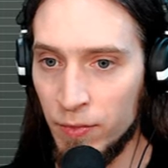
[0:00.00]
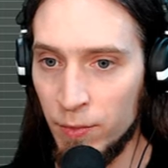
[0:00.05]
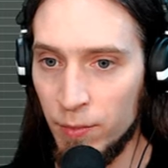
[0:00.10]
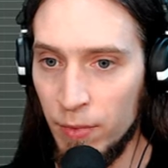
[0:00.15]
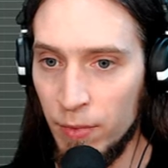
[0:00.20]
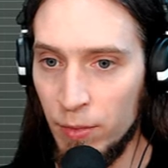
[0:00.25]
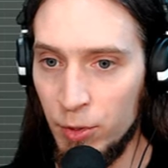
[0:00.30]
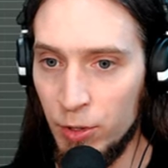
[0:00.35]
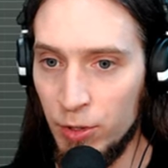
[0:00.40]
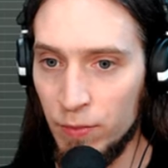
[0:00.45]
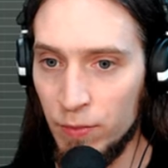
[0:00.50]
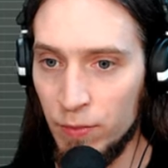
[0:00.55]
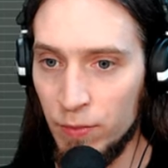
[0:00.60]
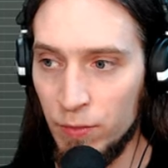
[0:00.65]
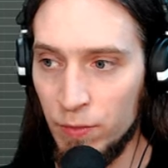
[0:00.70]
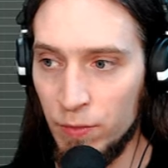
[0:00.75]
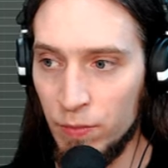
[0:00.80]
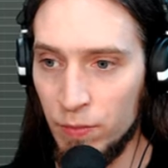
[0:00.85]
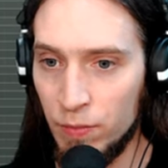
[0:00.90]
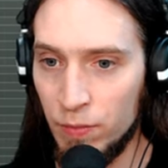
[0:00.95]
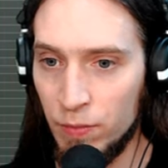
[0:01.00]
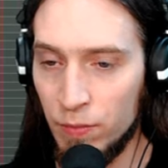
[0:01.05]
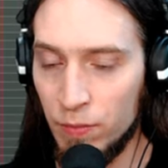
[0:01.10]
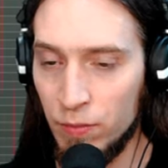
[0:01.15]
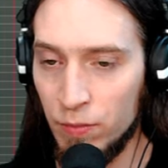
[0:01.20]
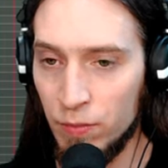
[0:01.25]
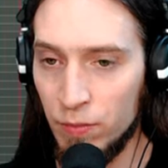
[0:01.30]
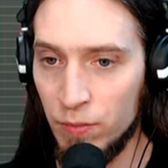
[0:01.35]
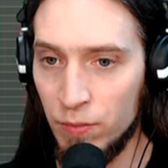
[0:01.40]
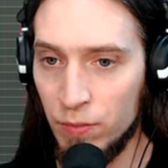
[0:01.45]
Maybe
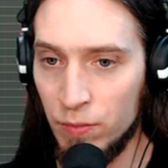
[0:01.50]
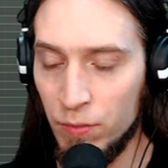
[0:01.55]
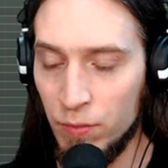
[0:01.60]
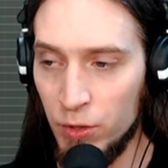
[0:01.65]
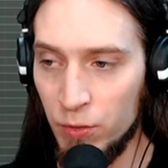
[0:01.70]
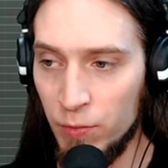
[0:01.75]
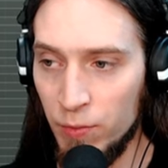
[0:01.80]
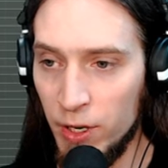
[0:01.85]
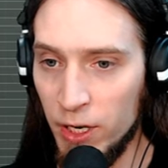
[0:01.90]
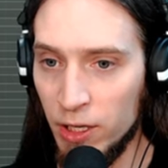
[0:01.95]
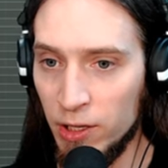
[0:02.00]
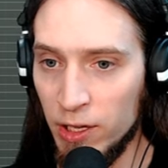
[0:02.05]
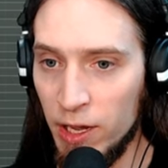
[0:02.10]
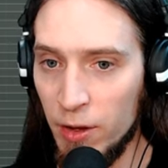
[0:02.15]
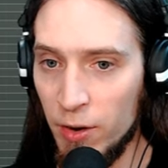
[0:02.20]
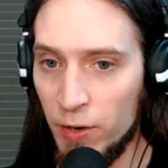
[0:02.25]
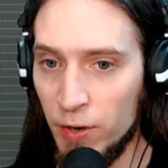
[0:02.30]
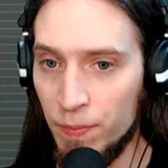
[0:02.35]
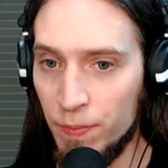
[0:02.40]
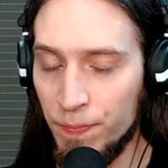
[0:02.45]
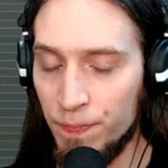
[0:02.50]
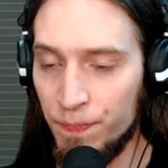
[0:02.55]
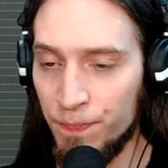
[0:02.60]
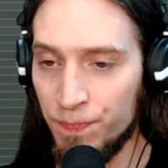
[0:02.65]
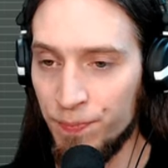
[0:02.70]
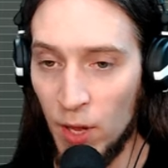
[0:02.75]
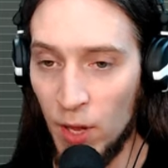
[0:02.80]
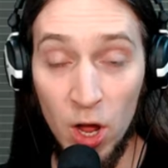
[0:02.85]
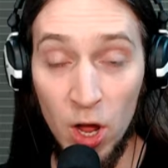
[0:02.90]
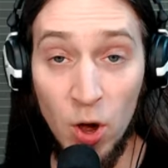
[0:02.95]
to make it louder.
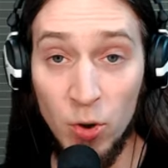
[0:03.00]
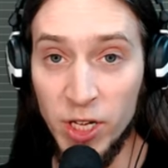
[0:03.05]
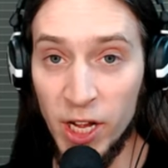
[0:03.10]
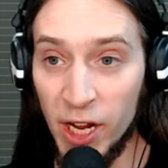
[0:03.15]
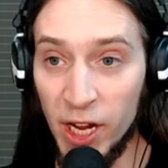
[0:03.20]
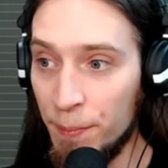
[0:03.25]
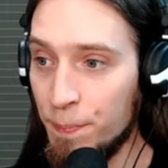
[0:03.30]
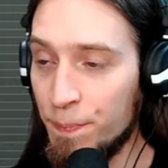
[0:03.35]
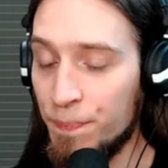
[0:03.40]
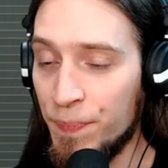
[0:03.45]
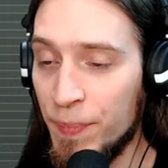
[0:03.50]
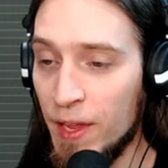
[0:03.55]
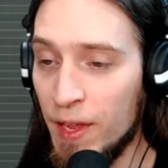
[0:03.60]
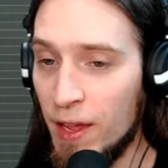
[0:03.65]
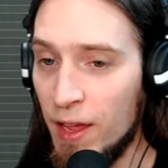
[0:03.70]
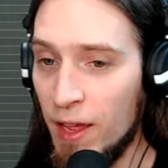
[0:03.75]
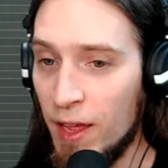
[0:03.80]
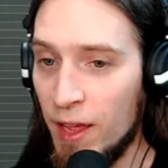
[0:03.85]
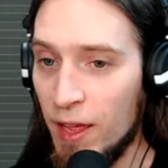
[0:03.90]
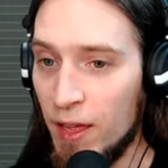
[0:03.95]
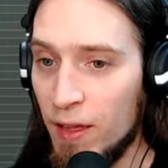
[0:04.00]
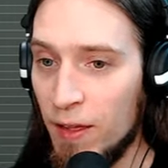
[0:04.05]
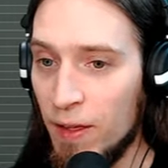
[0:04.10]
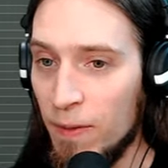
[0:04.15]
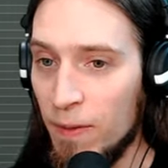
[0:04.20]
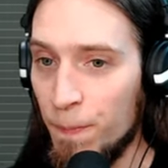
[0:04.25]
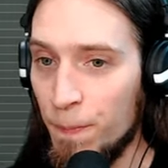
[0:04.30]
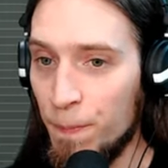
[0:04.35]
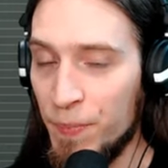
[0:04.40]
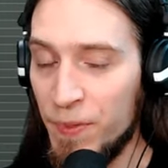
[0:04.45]
Okay,
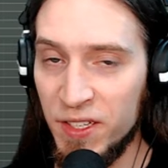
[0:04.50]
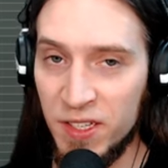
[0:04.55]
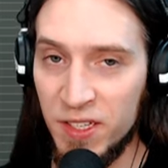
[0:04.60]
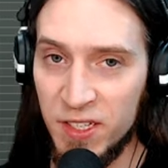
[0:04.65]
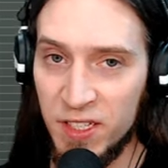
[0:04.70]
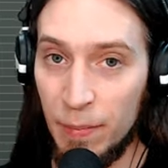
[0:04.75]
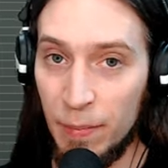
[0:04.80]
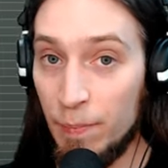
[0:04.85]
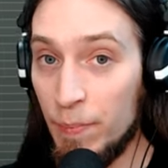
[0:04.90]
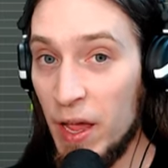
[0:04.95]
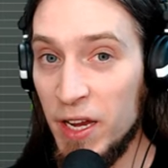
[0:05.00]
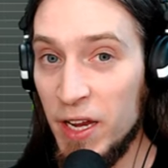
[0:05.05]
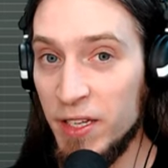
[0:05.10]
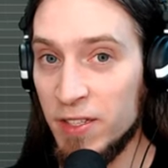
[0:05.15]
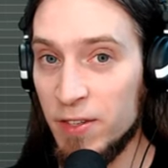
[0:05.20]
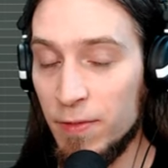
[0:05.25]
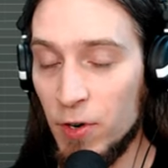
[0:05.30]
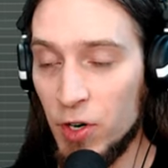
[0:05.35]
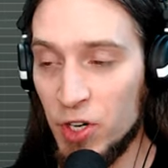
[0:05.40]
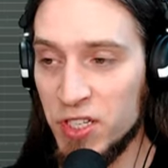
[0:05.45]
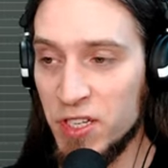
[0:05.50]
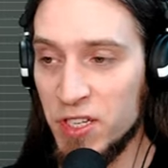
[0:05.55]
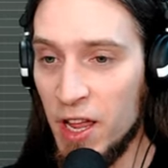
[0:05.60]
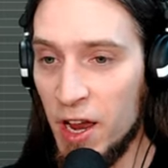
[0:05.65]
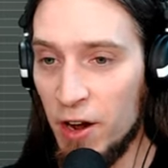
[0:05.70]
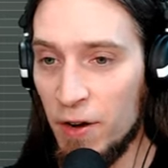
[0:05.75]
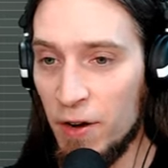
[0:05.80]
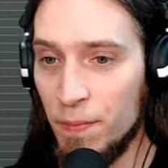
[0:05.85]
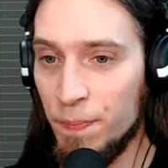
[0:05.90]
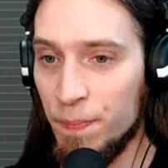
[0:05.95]
this is the base of our
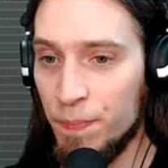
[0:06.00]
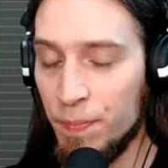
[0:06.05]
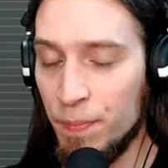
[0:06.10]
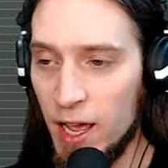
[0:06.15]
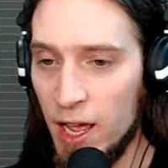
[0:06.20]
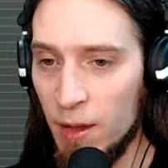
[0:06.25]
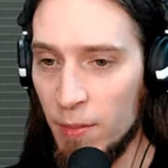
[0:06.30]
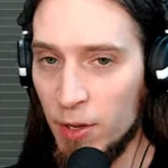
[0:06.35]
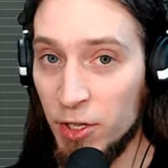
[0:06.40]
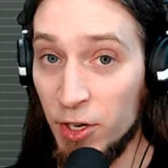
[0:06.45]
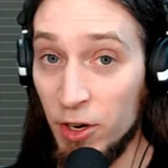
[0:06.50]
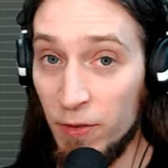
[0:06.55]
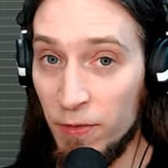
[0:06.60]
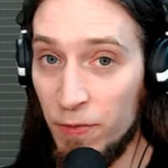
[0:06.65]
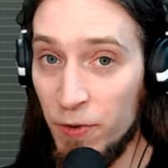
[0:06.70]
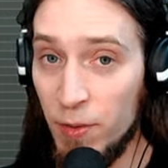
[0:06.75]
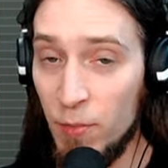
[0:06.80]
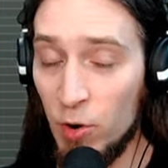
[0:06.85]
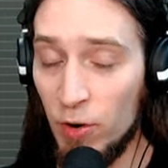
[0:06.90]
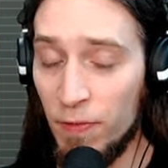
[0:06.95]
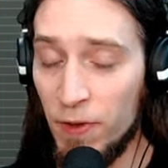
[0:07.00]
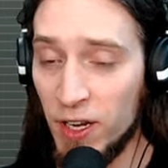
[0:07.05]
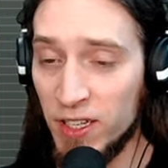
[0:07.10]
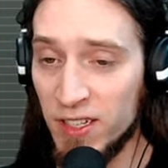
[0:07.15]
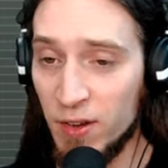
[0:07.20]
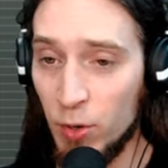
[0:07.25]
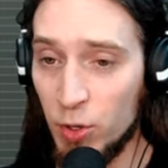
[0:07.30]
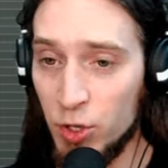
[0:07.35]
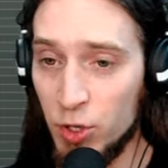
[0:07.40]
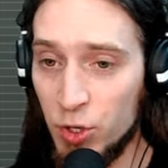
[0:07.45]
snare, but there are three more things
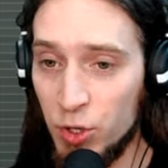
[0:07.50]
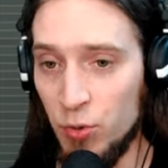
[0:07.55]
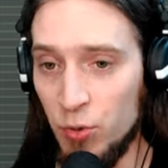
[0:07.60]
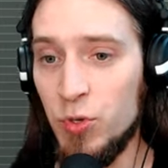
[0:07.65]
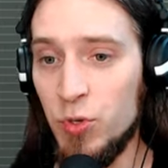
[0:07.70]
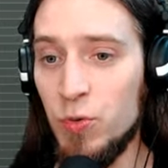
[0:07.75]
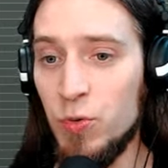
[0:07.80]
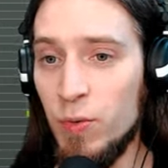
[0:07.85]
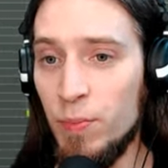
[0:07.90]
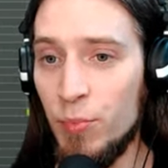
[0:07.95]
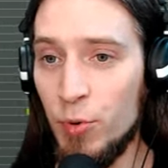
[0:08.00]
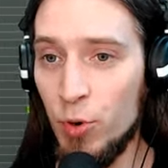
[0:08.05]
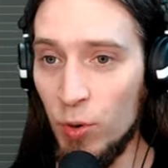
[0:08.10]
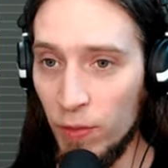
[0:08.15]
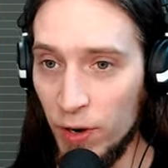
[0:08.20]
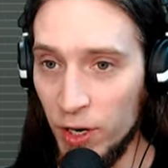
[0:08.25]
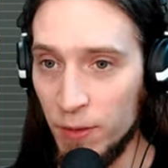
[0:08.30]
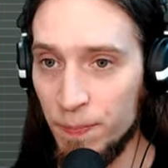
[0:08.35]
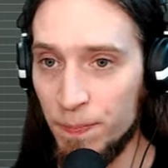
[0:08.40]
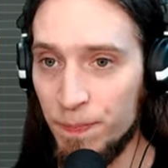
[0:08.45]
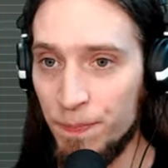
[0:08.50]
I want to do to improve it.